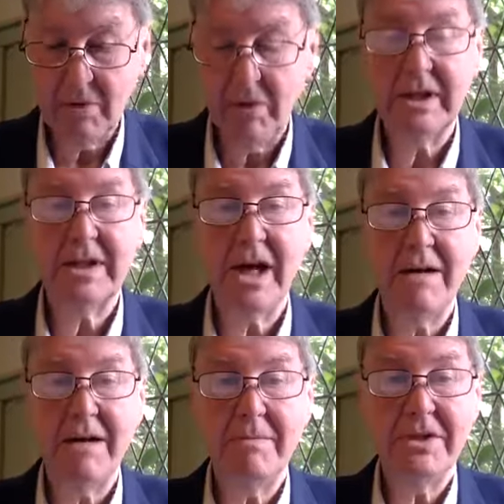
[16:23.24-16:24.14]
Well, the
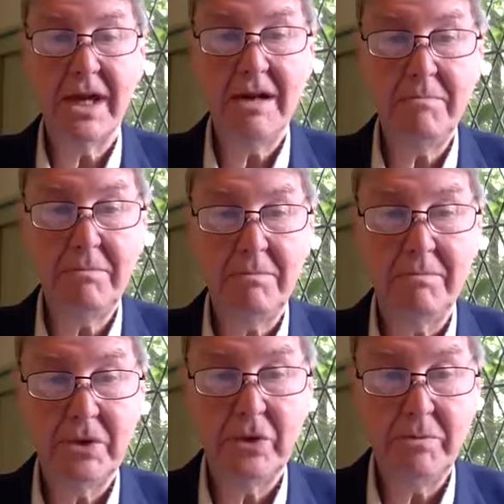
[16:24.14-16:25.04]
time has come
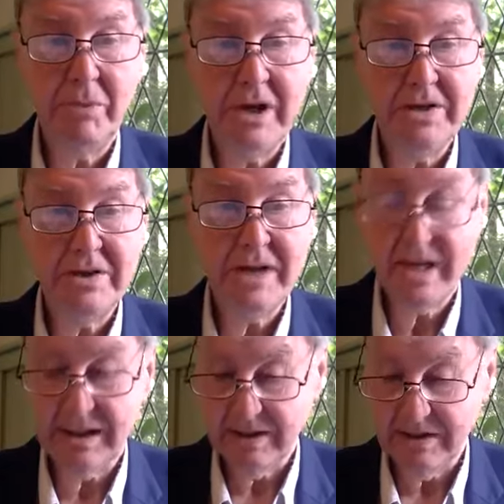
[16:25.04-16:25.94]
to embrace
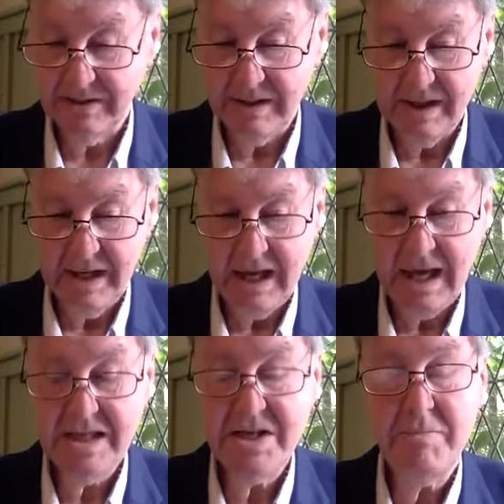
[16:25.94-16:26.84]
science
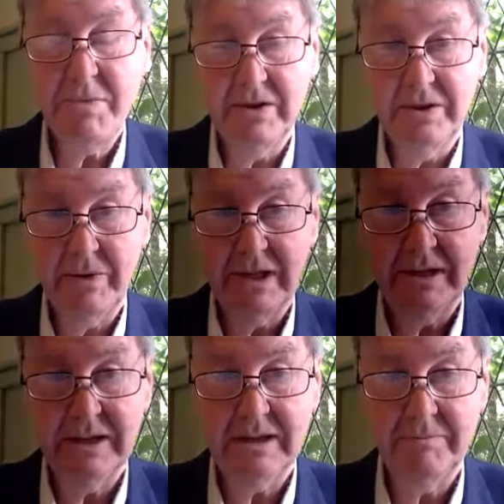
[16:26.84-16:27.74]
and
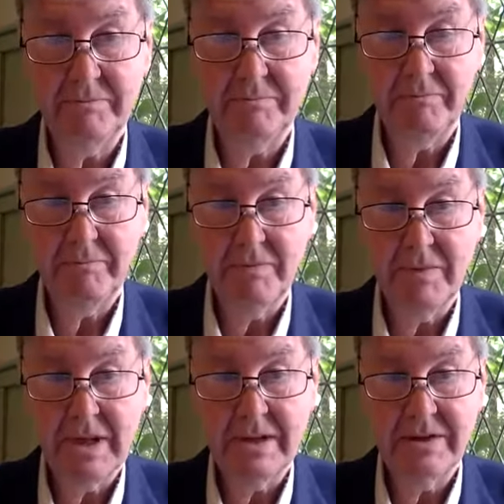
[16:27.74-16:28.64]
spirituality.
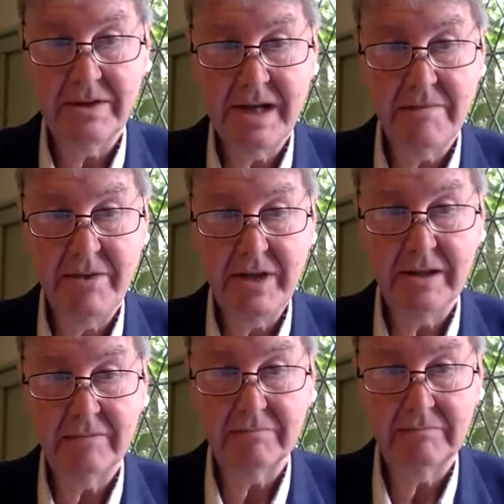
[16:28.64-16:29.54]
It's the same
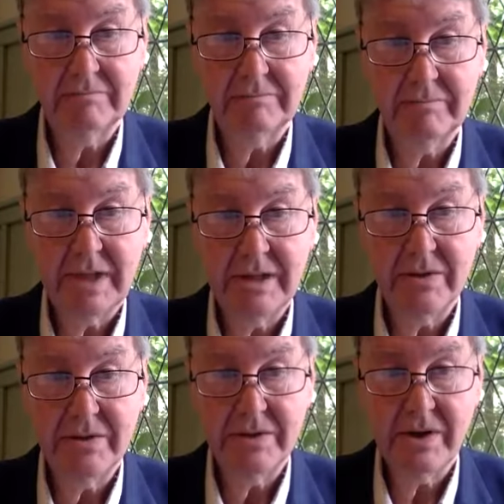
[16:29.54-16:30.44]
thing, that
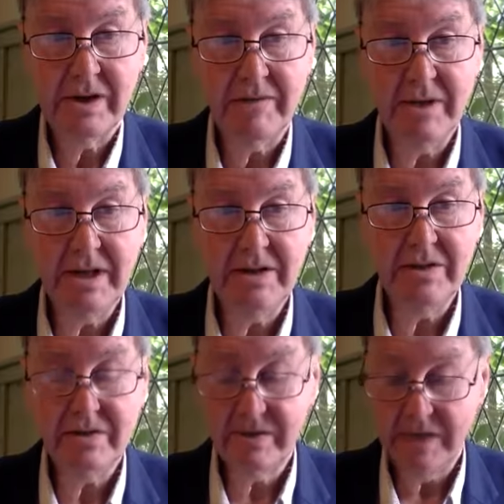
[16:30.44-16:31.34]
old song.
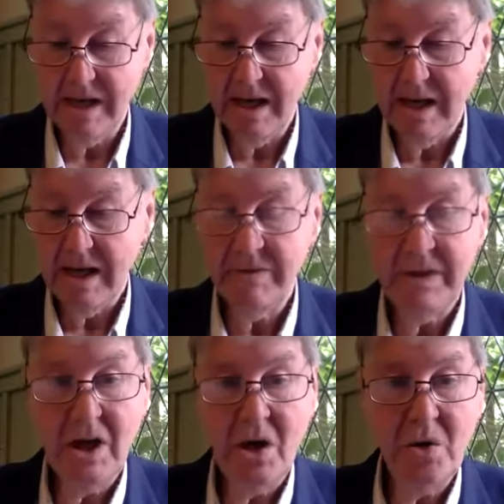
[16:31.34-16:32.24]

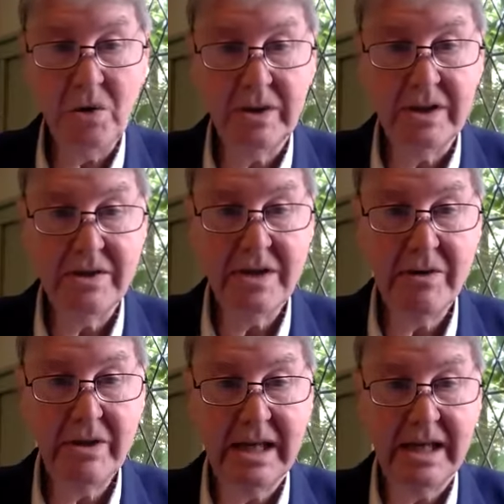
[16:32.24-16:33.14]
Everything old is
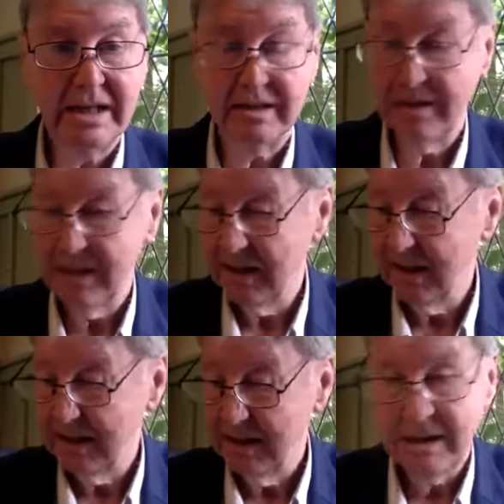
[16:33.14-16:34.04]
new again.
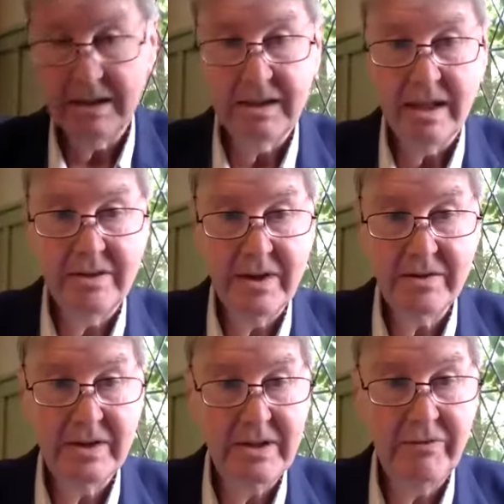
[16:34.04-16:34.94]
It's
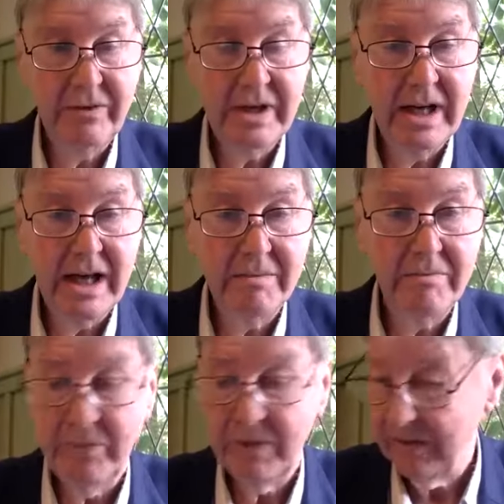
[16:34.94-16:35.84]
just a different
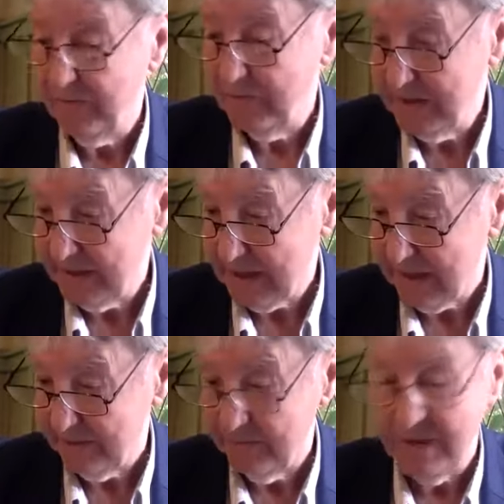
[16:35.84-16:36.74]
name for different
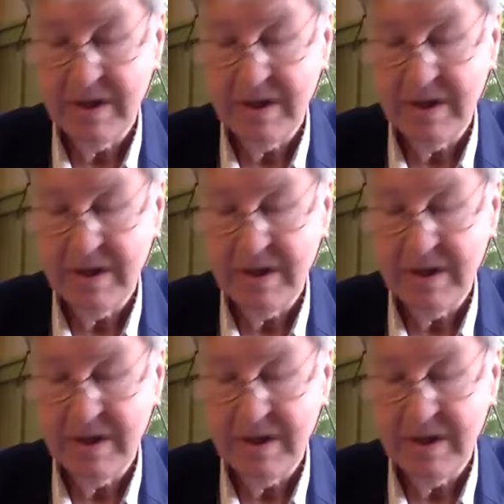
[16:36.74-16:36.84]
stuff.